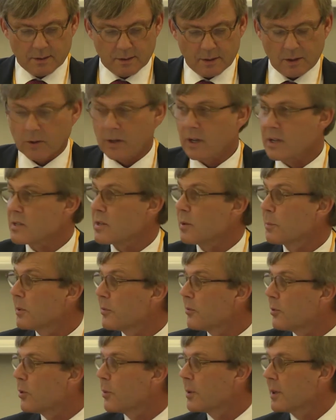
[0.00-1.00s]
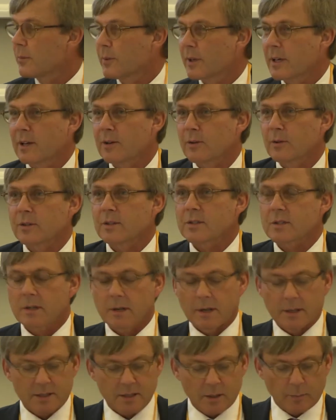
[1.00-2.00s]
Okay, so before we get all the
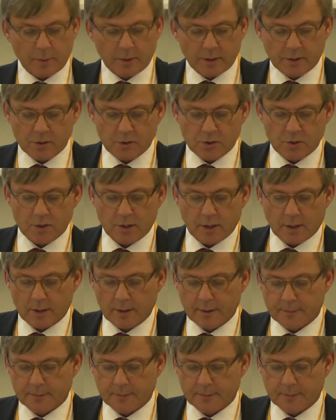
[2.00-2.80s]
slides up, I'd just